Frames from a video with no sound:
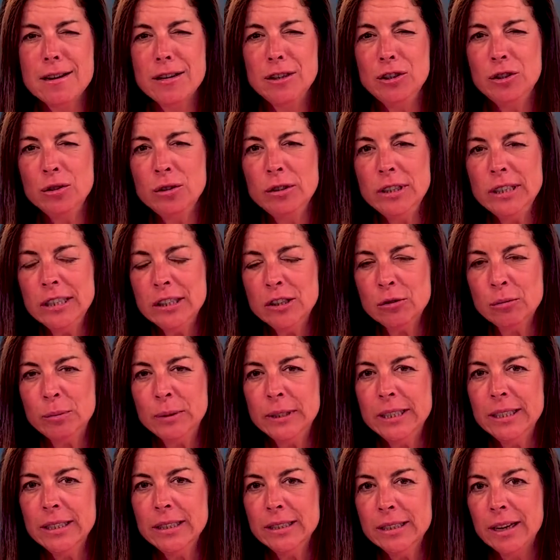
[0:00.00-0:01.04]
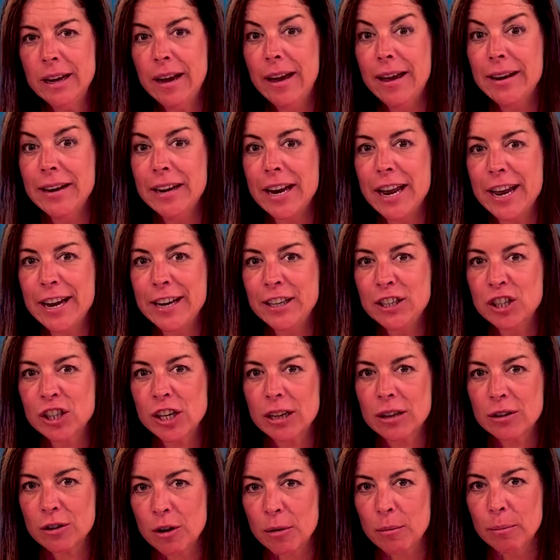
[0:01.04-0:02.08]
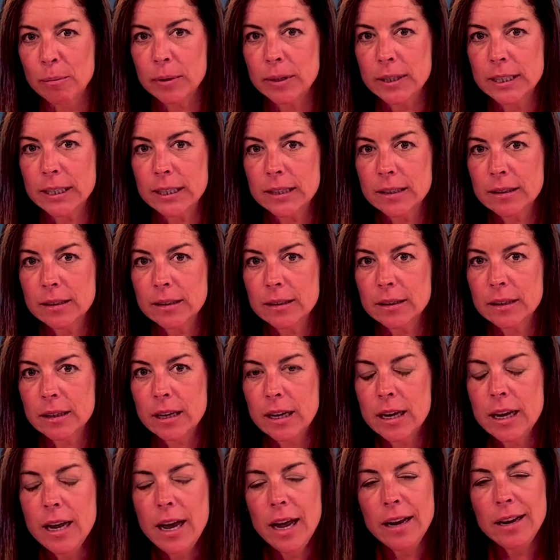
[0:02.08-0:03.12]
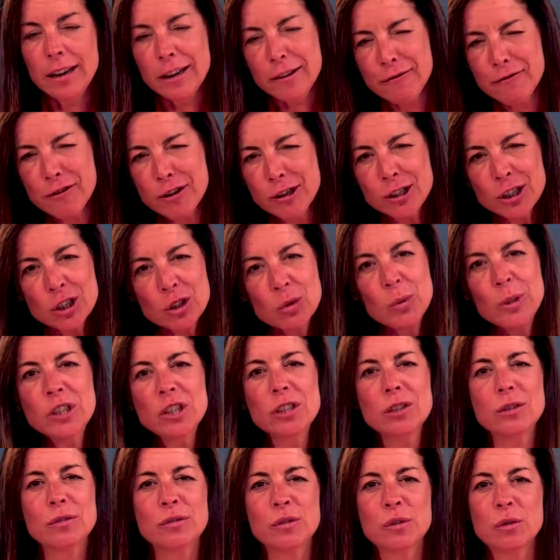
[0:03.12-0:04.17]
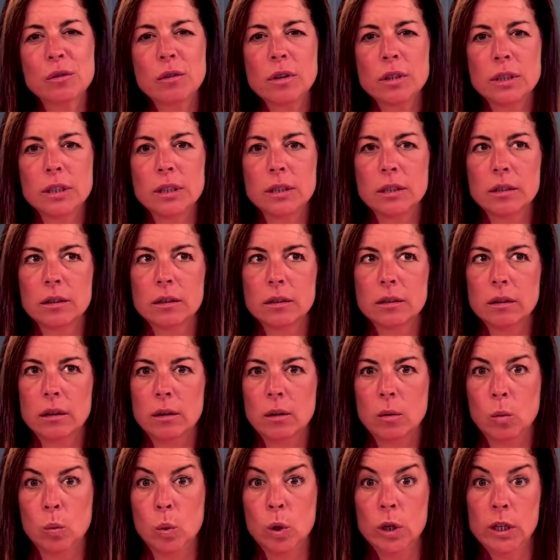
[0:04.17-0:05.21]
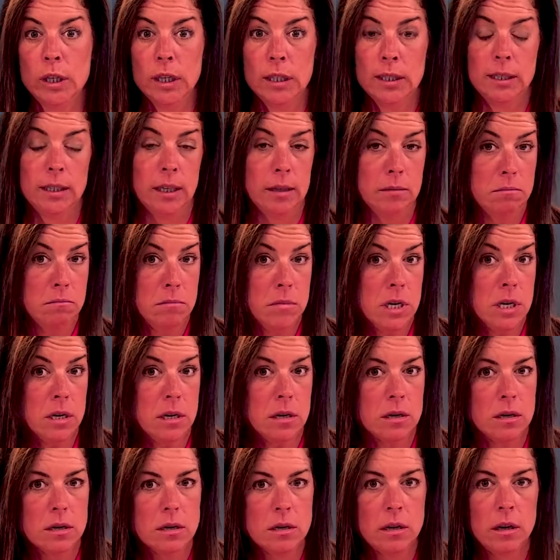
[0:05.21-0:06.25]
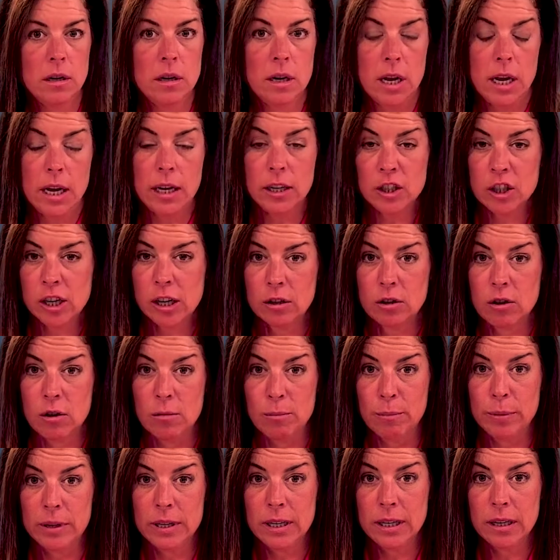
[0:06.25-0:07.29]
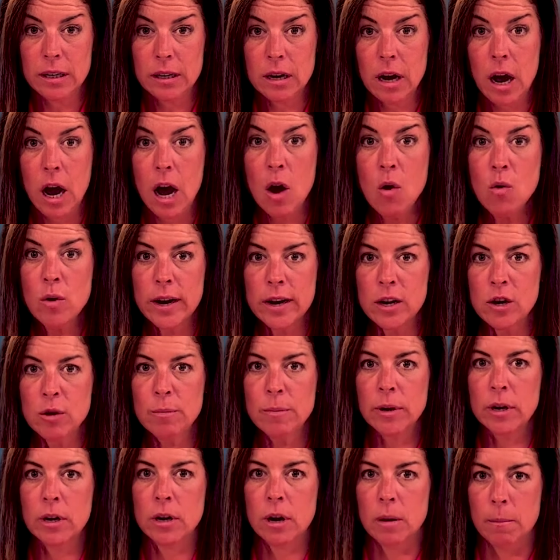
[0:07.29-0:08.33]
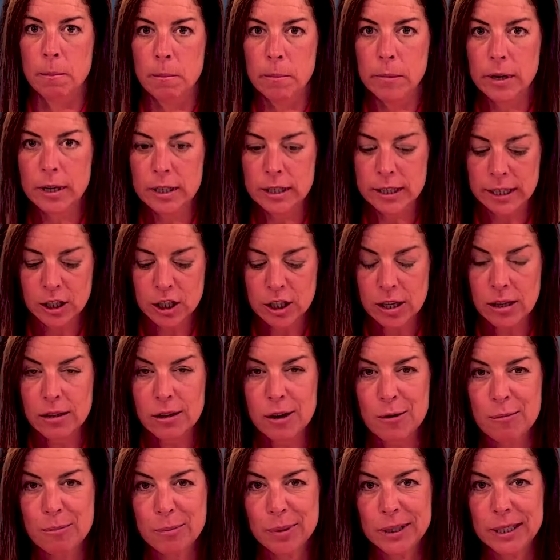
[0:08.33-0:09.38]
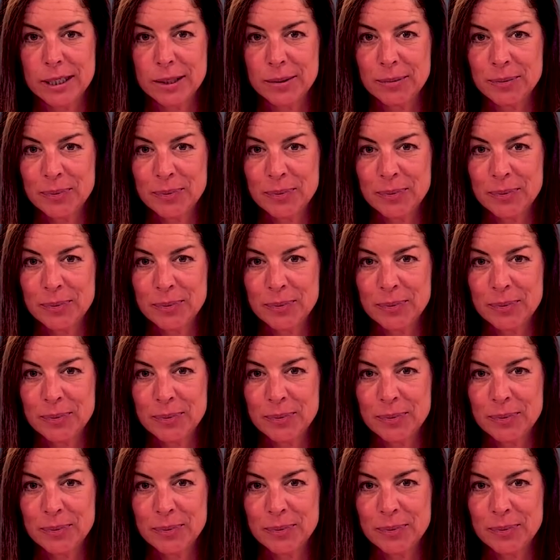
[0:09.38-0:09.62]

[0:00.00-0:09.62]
you need to be an agile company. And then the first question, of course, is what does that mean, an agile company? How can you become an agile company?